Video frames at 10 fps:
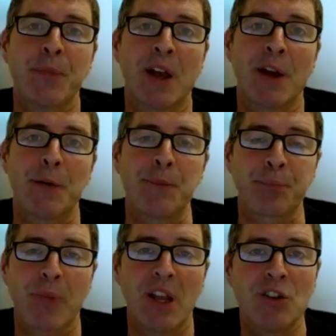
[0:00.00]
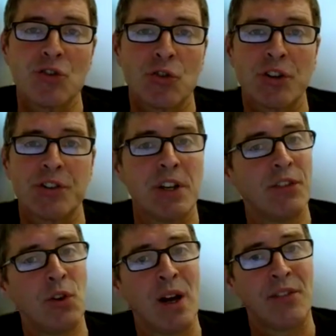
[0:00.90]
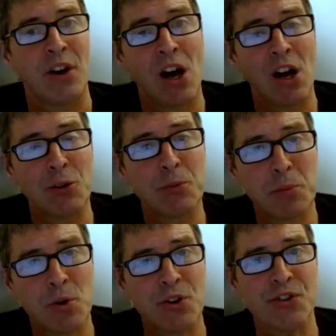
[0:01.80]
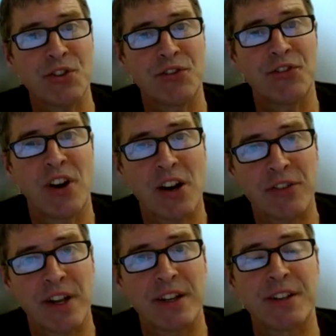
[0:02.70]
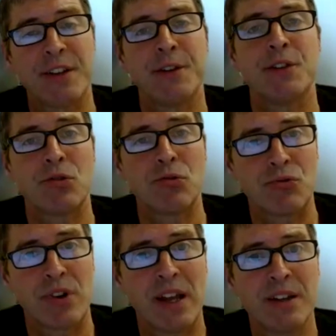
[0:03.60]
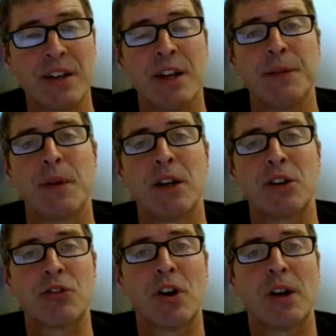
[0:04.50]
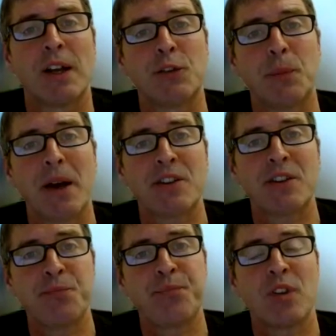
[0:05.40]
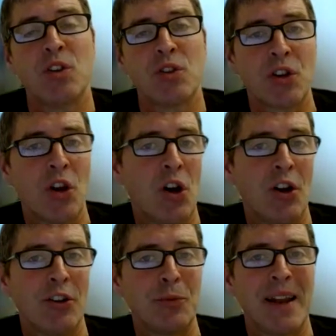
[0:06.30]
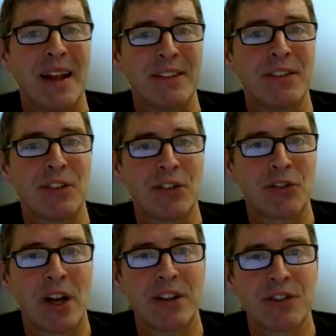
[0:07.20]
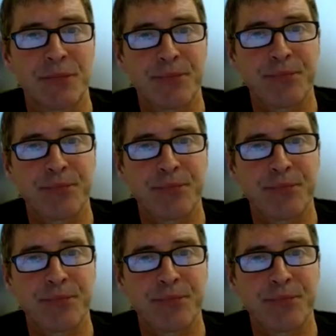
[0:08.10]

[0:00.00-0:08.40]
In short, if you have a high proportion of far red to red in your grow light spectrum, you can cause plants to stretch.